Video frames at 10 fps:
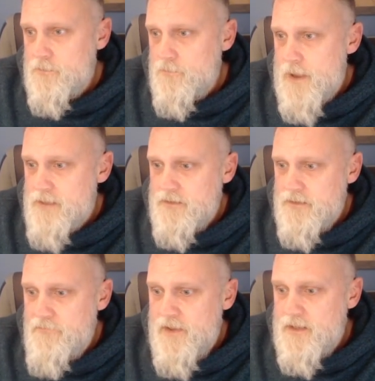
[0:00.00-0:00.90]
rather
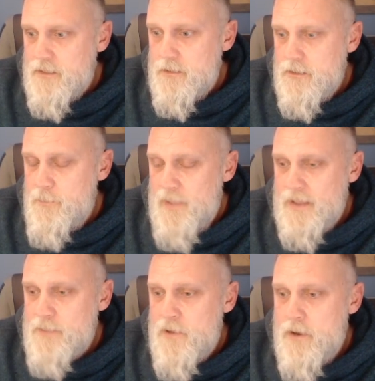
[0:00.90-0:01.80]
than depend
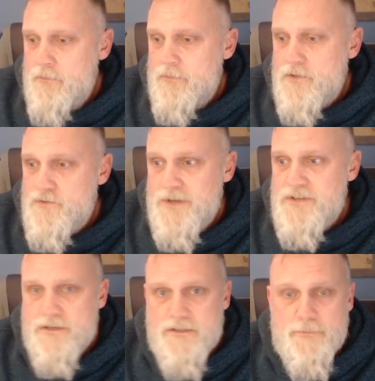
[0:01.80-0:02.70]
upon the trench
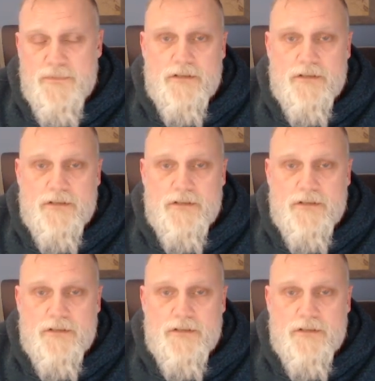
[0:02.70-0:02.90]
systems